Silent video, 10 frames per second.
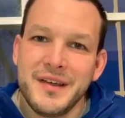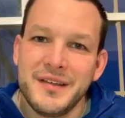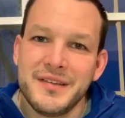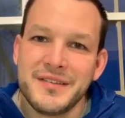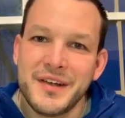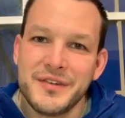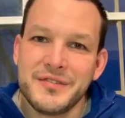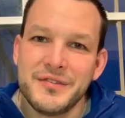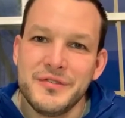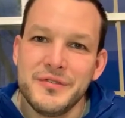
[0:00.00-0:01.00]
desires
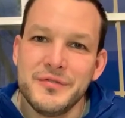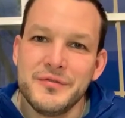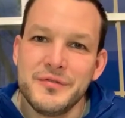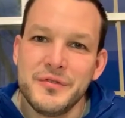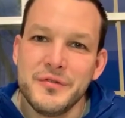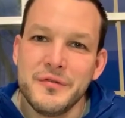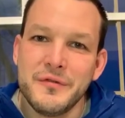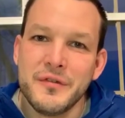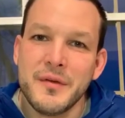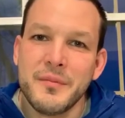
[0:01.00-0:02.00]
to use you
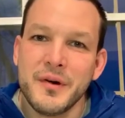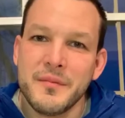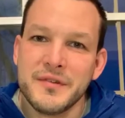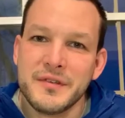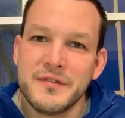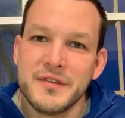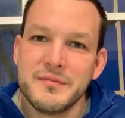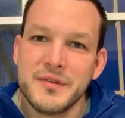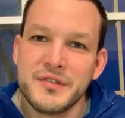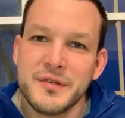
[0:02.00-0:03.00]
for the purpose of his
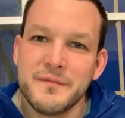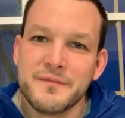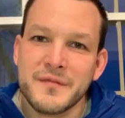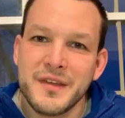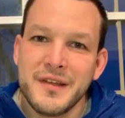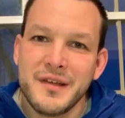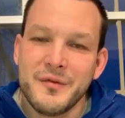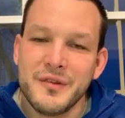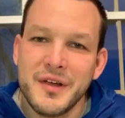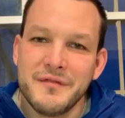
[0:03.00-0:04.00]
mission.
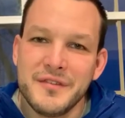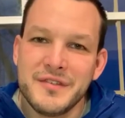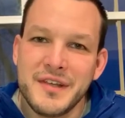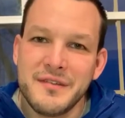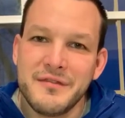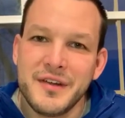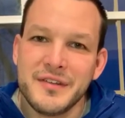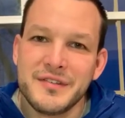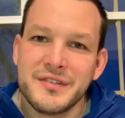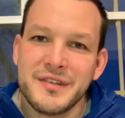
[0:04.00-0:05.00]
We're loved and sent,
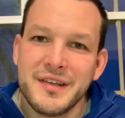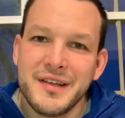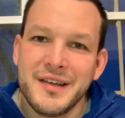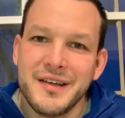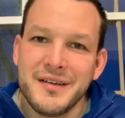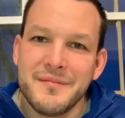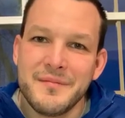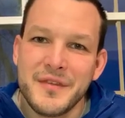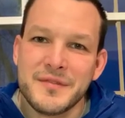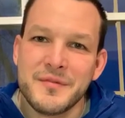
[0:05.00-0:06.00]
friends.
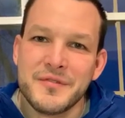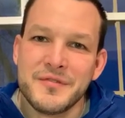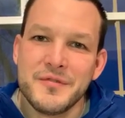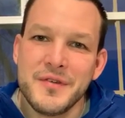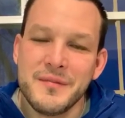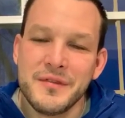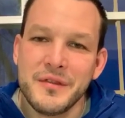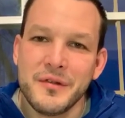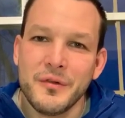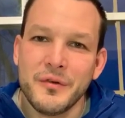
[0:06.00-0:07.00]
Let's pursue him to
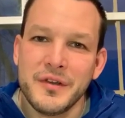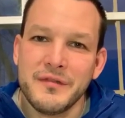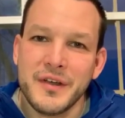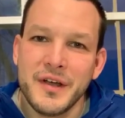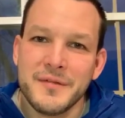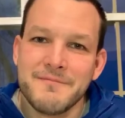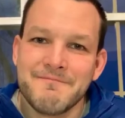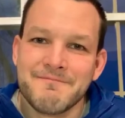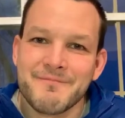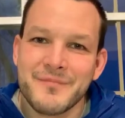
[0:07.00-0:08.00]
the glory of God.
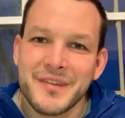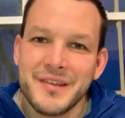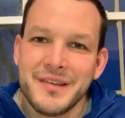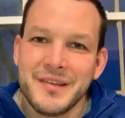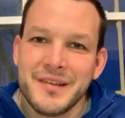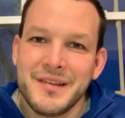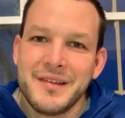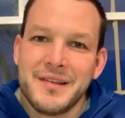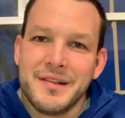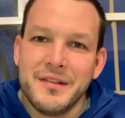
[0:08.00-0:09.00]

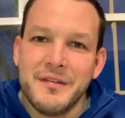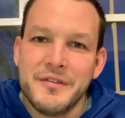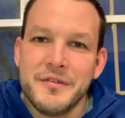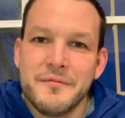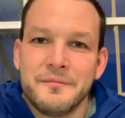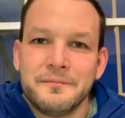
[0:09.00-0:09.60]
Love you.